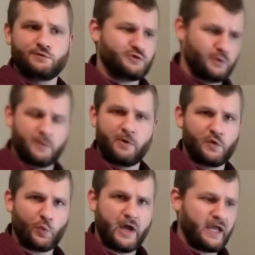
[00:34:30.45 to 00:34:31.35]
do it up all
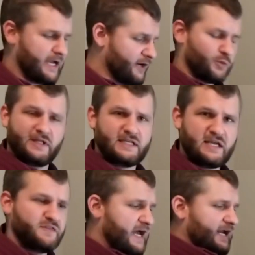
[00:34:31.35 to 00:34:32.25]
the way. I don't really need that.